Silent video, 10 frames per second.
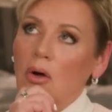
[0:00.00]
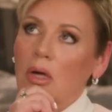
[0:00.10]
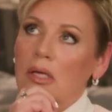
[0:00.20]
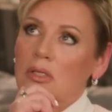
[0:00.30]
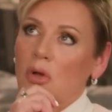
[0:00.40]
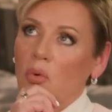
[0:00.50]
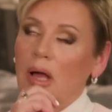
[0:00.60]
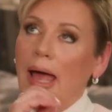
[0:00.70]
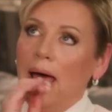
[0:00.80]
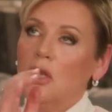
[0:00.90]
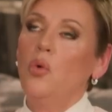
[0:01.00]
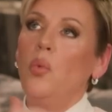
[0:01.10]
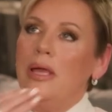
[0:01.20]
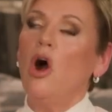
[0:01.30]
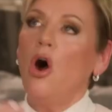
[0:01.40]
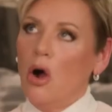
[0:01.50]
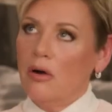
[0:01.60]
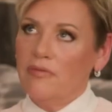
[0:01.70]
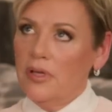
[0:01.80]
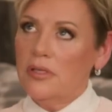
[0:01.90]
do we
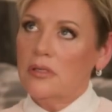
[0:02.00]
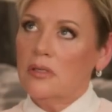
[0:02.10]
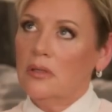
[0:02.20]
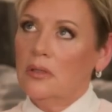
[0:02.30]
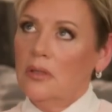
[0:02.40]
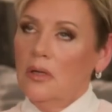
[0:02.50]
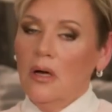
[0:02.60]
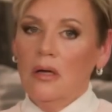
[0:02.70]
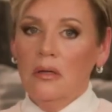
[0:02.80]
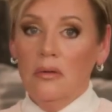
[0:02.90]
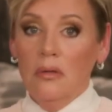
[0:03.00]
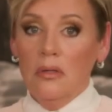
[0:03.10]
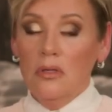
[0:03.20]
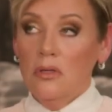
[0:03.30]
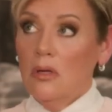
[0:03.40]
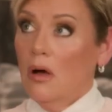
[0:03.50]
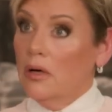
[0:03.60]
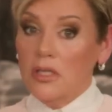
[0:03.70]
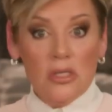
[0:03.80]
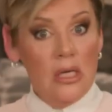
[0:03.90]
harvest
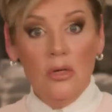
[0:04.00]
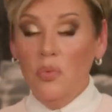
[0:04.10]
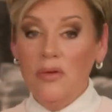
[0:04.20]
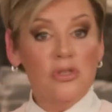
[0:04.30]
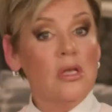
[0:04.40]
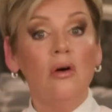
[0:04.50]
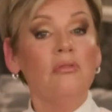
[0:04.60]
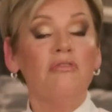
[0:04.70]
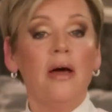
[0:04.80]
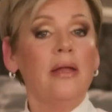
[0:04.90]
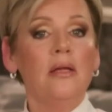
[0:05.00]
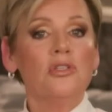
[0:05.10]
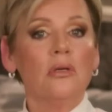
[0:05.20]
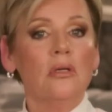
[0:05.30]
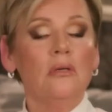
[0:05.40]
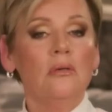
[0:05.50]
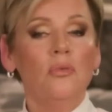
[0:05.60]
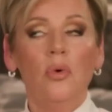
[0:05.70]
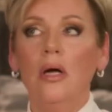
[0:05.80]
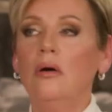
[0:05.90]
on a seed we've sown financially?
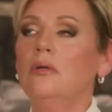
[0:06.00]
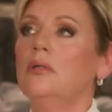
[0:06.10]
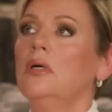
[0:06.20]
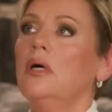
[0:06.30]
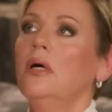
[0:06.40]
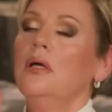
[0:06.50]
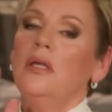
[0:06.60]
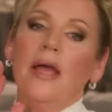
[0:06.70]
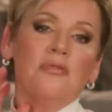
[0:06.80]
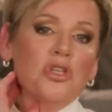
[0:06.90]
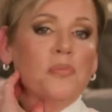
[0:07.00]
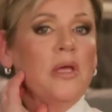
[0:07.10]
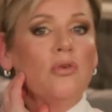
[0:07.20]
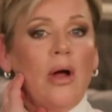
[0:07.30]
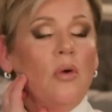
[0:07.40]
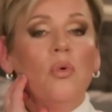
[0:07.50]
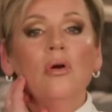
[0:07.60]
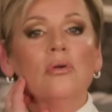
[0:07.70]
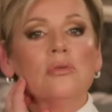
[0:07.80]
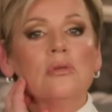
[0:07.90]
Well, you have to speak right
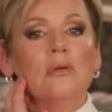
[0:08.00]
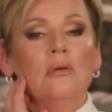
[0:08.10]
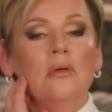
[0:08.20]
words.